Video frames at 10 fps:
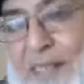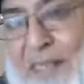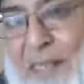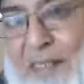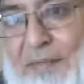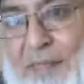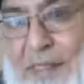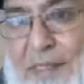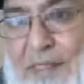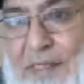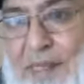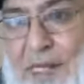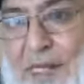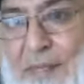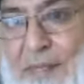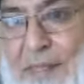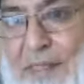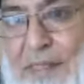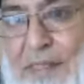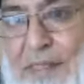activities can
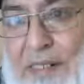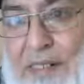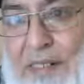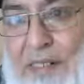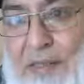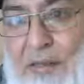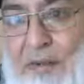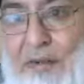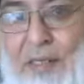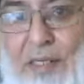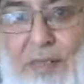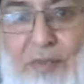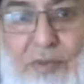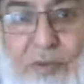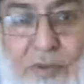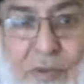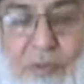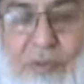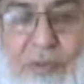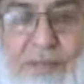be restricted only to
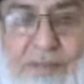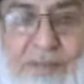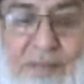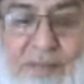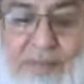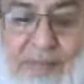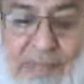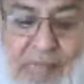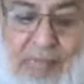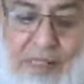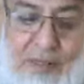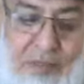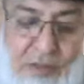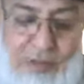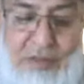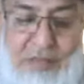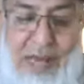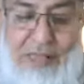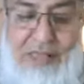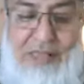those things or those
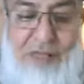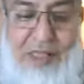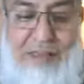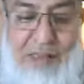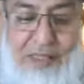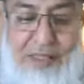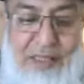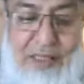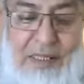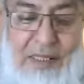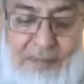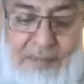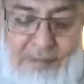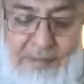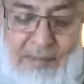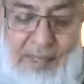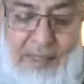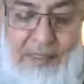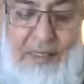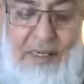matters which are mentioned in
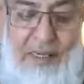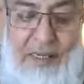the